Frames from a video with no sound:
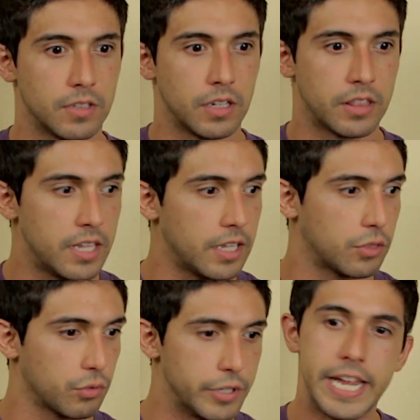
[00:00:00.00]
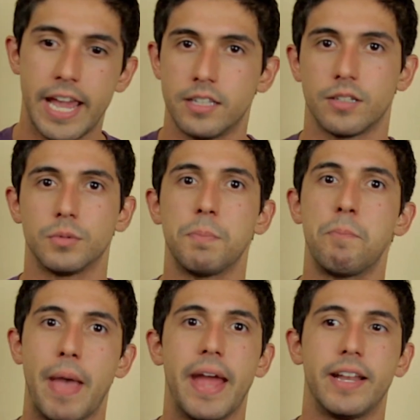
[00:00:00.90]
I think like three days. I was in
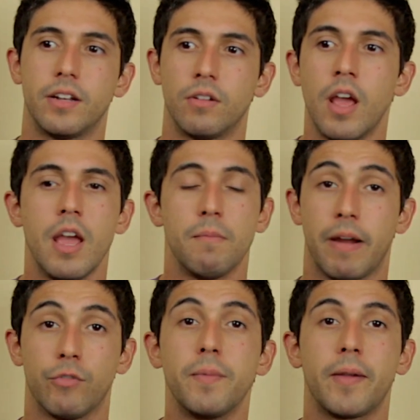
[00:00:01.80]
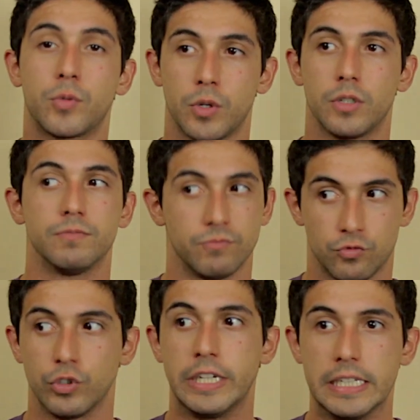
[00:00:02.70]
bed and my roommates were
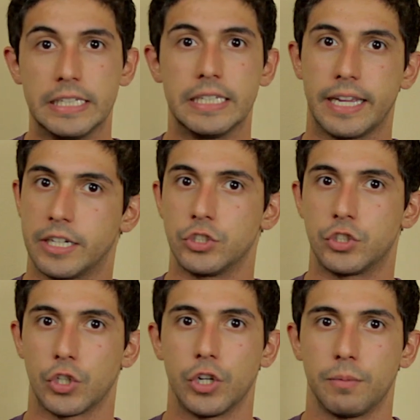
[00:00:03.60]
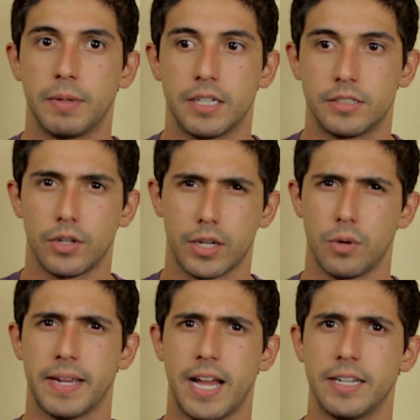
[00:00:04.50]
really like concerned because they were like,
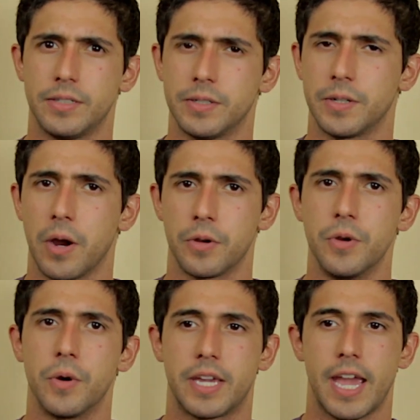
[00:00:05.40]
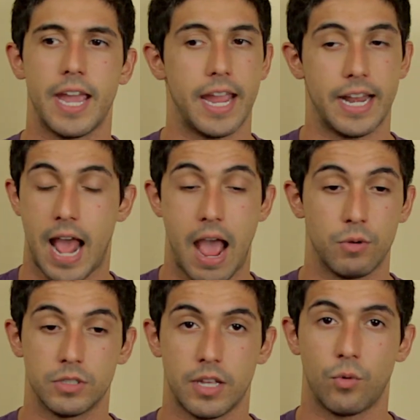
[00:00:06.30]
oh my God, dude, are, are you okay? And I
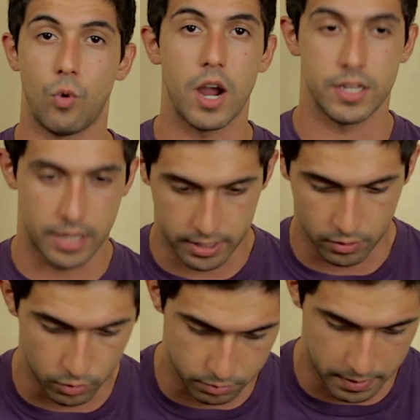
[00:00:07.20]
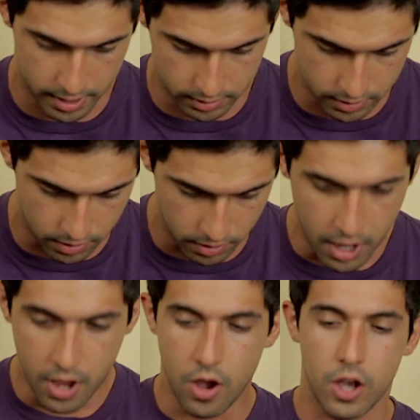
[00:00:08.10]
was like walking like an old man, you know,
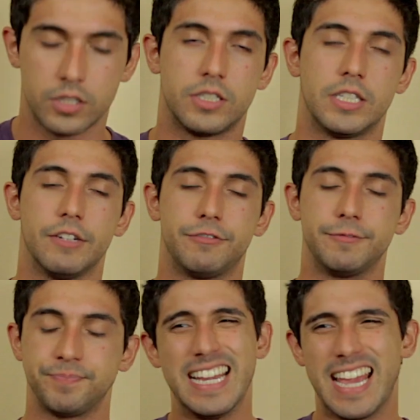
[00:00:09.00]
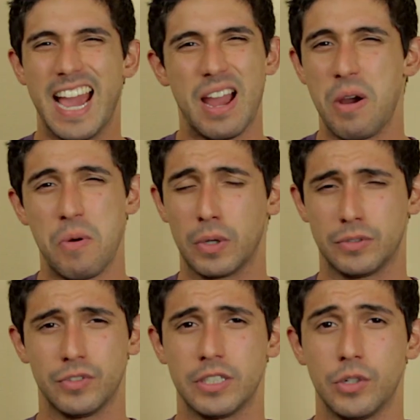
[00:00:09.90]
all stiff. Yeah, it
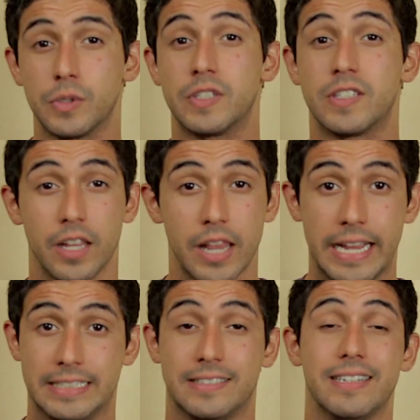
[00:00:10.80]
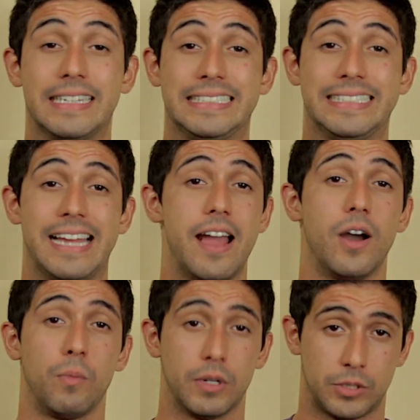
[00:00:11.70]
wasn't really good. Sunlight, sunlight did not
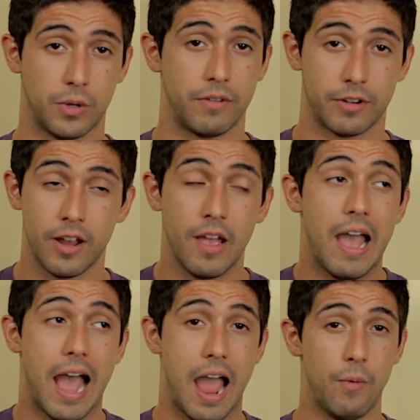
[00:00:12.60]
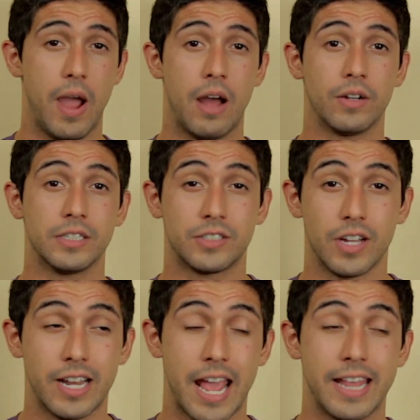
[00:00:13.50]
help whatsoever. I went out in the
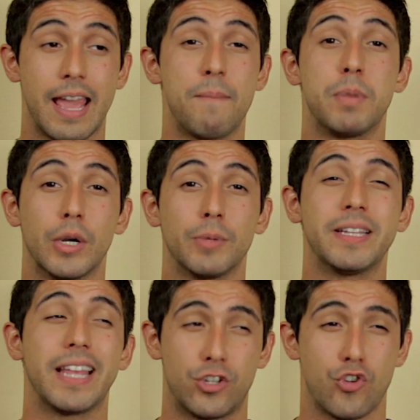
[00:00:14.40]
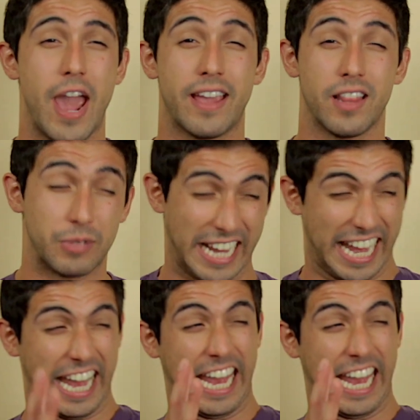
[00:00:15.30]
sun and that burned me like Dracula. I was like,